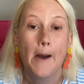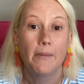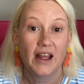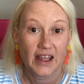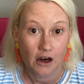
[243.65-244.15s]

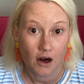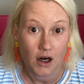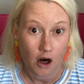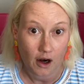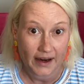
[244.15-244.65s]
but here
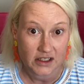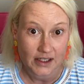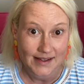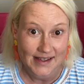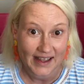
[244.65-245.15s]
at our
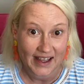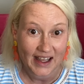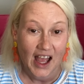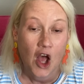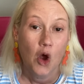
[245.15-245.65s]

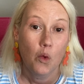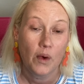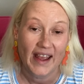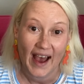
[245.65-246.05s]
agency, we